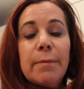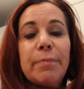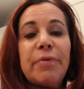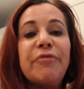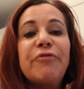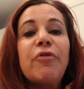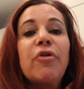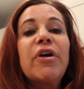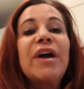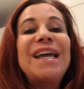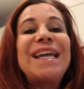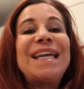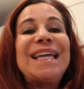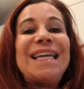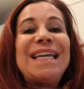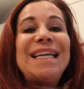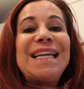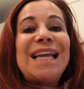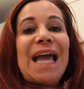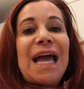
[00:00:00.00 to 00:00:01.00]
before I
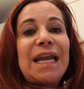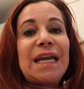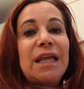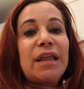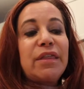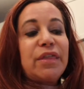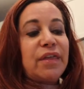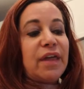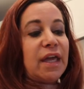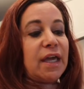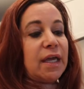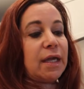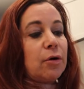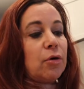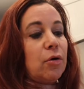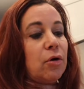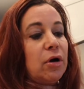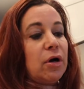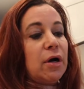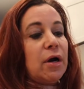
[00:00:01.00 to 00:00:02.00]
eat anything
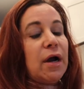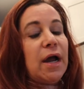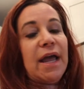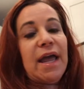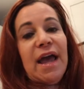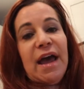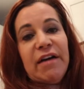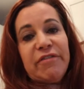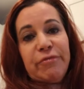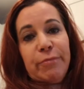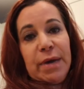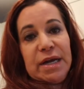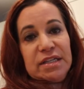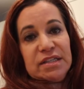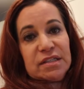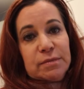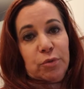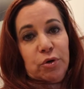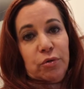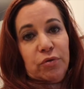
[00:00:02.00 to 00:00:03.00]
or I have my
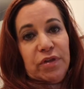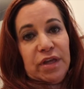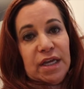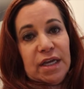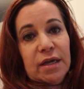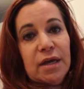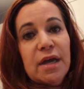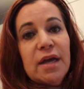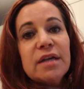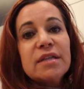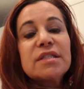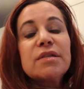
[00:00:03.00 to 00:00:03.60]
smoothie.